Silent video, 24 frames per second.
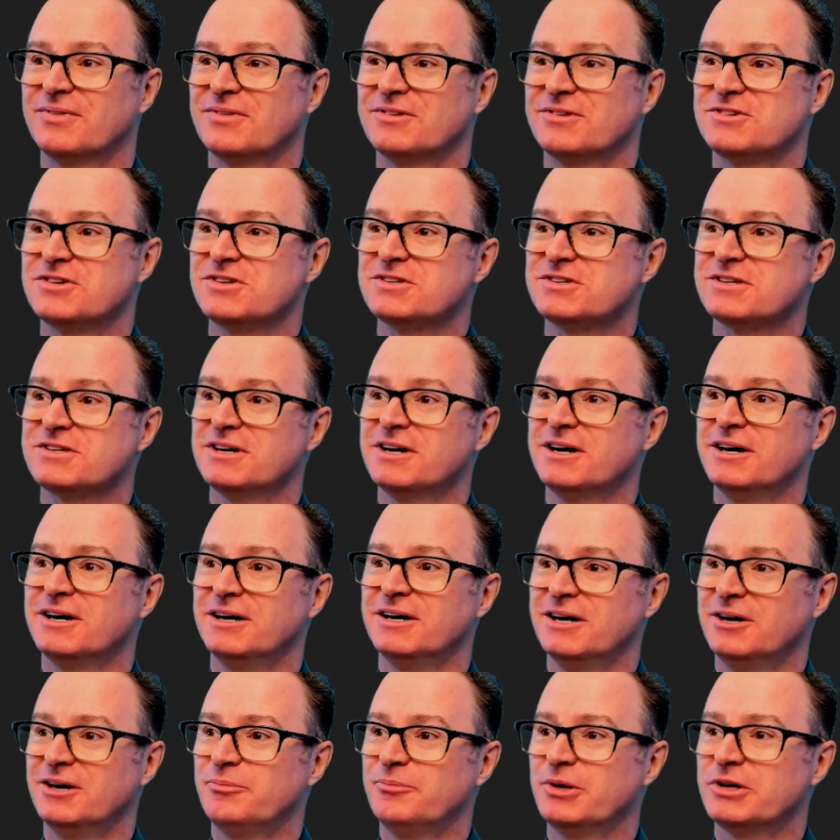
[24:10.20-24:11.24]
just
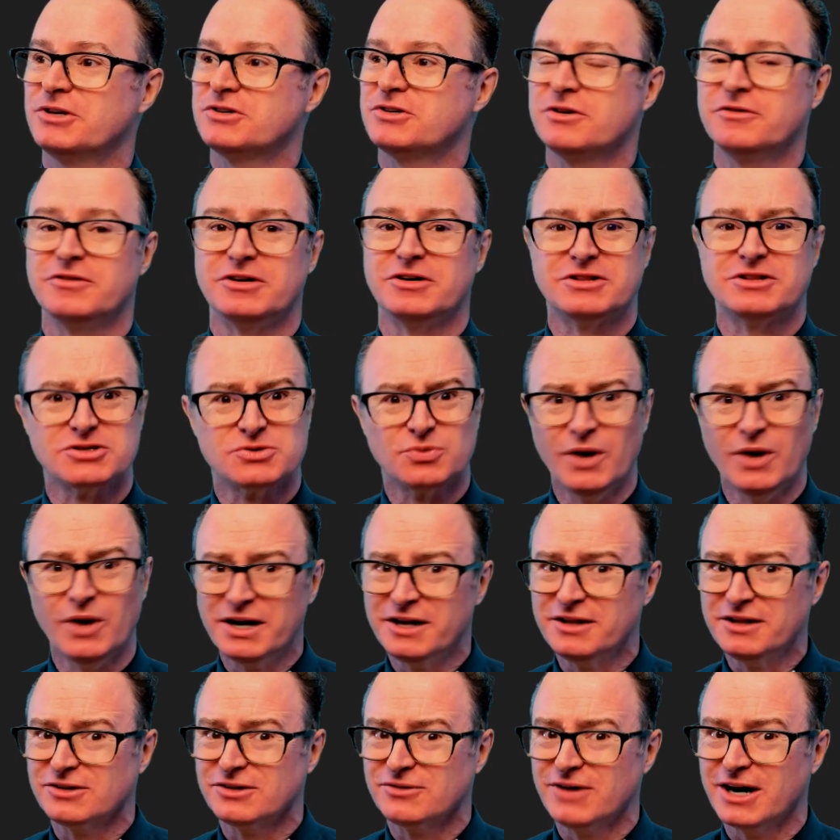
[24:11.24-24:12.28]
a bit of trivia. There's one
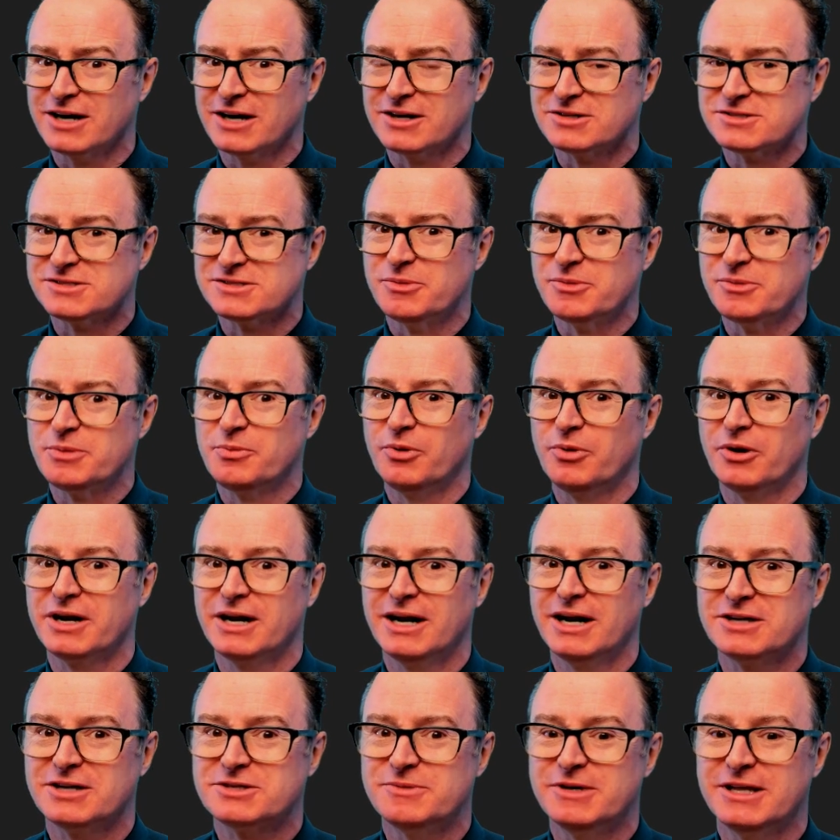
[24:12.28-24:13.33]
other record somebody pointed
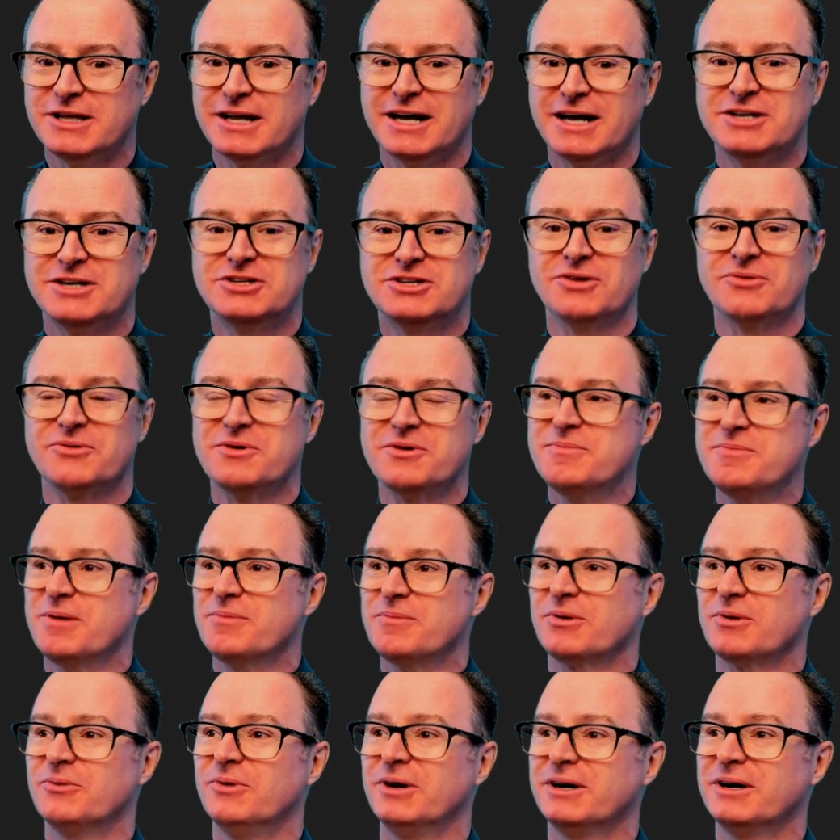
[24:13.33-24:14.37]
out to me that I don't
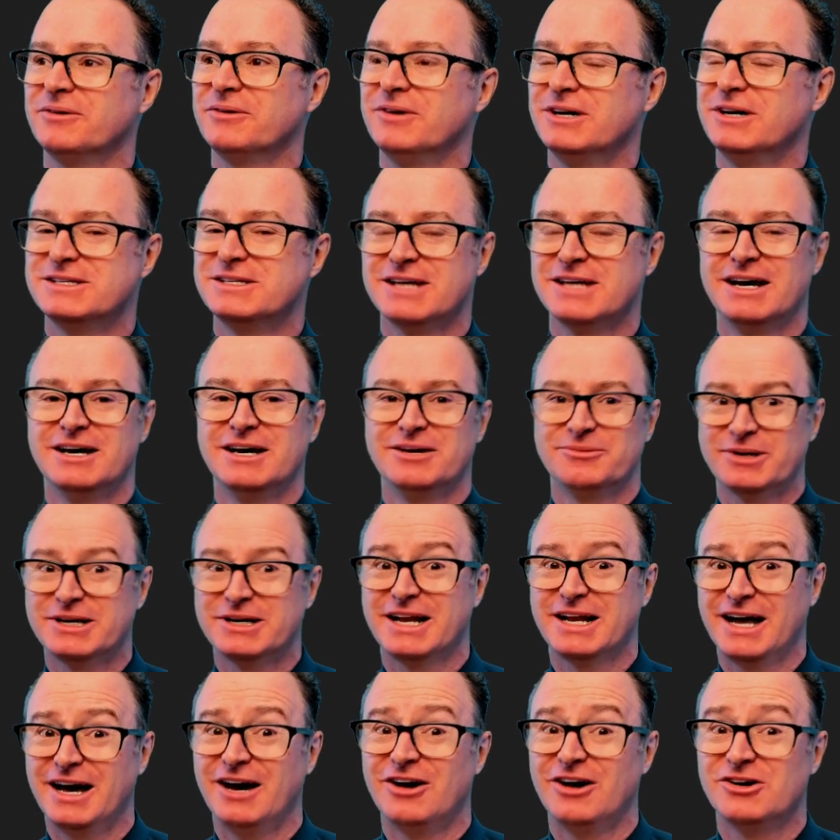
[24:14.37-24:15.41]
remember what it was, but it
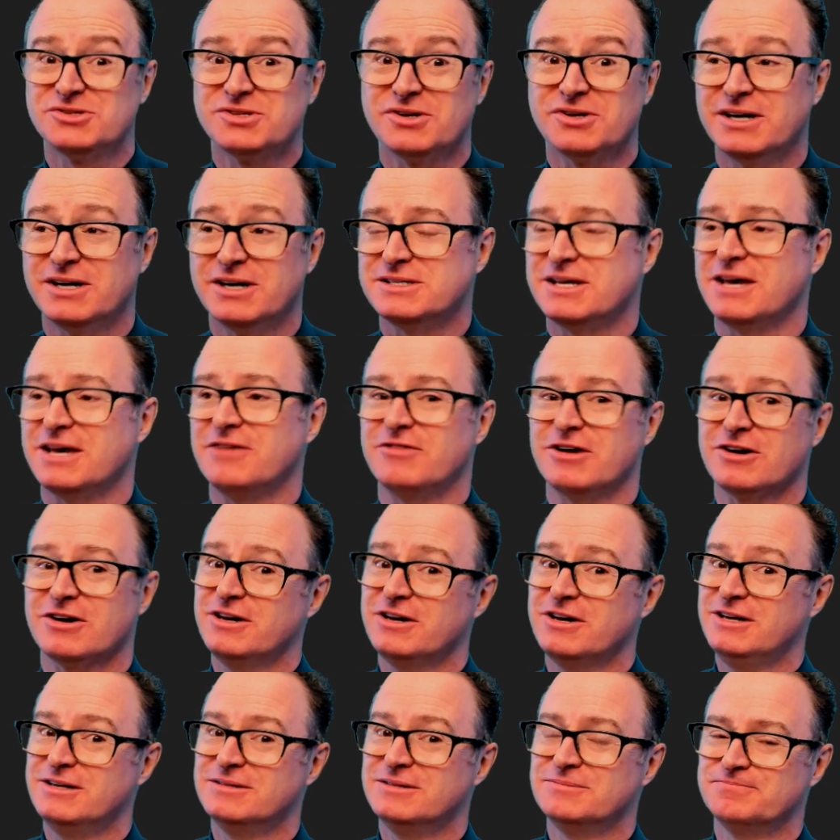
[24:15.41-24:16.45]
also has a
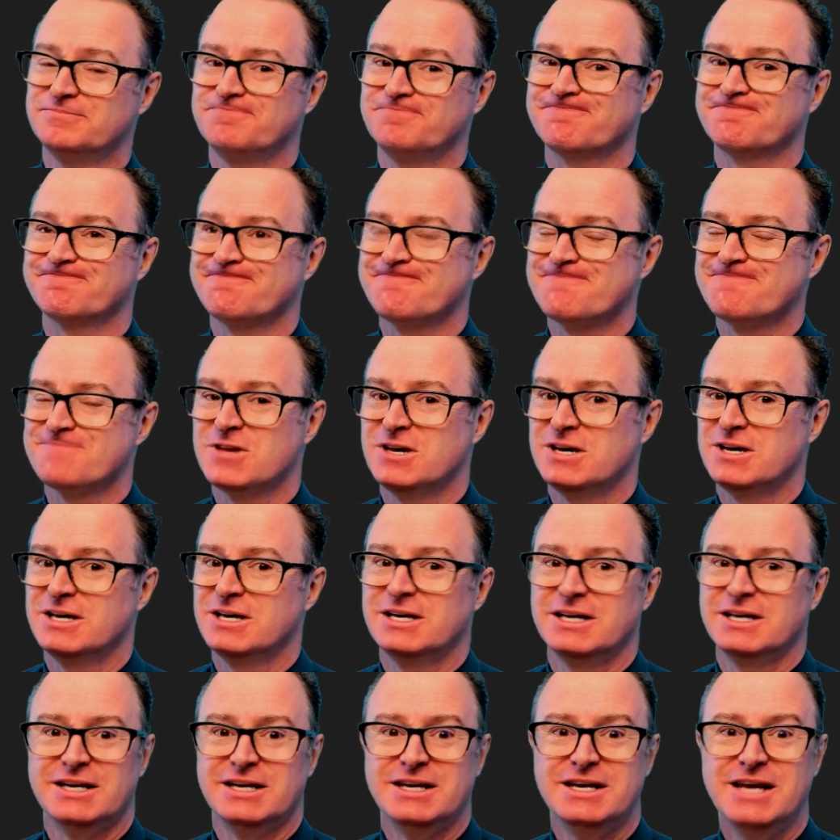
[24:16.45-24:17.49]
very
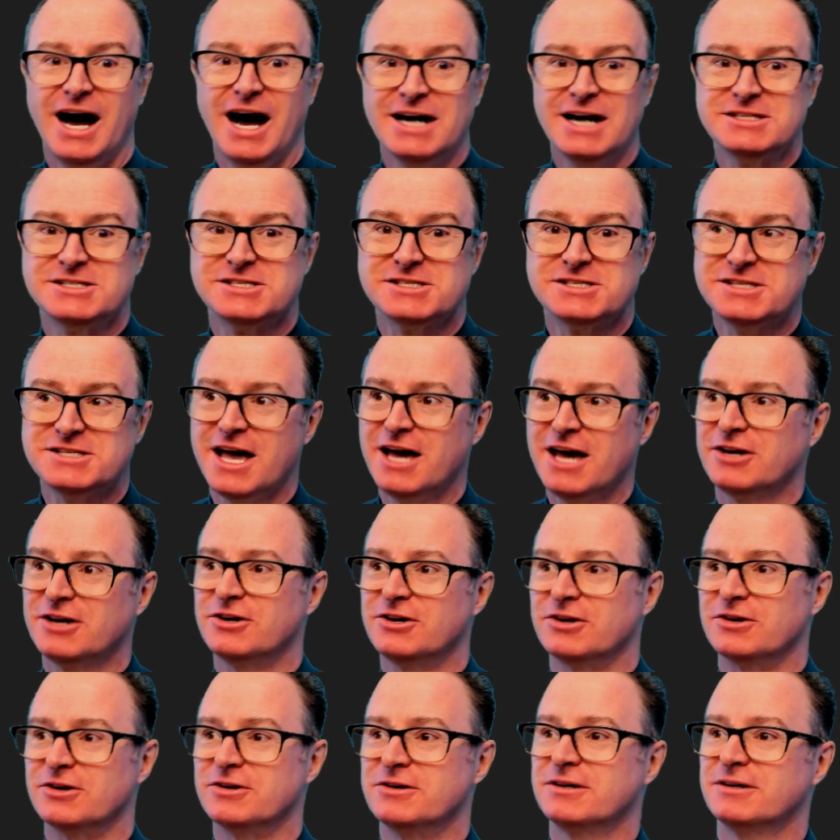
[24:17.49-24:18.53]

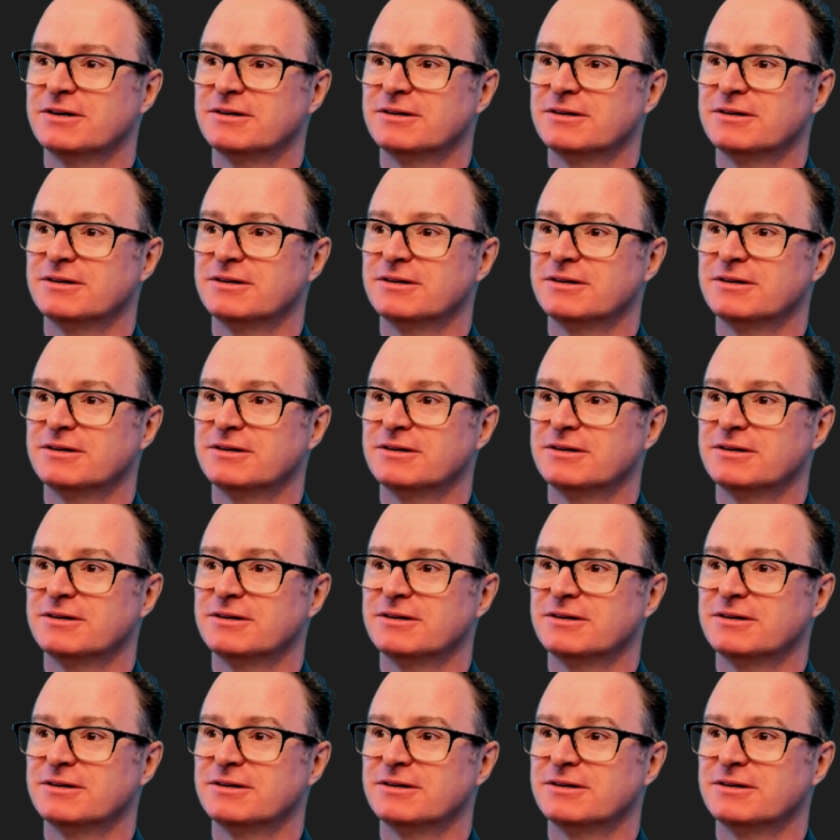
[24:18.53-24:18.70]
non-standard